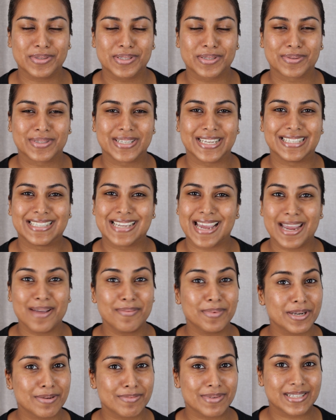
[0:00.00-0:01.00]
So today
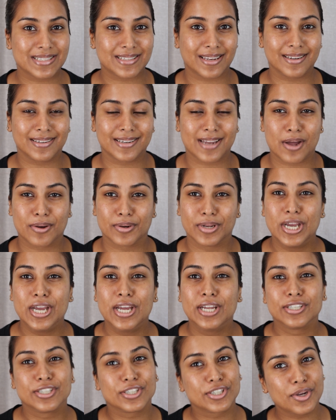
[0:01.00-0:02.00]
I'm going to be sitting down
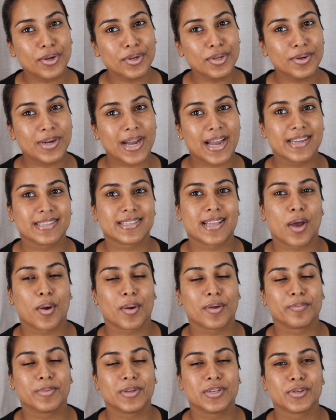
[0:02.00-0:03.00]
to show you guys how
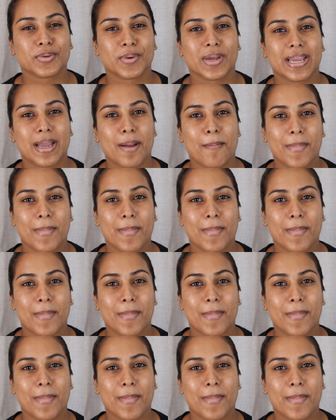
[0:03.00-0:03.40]
I've been doing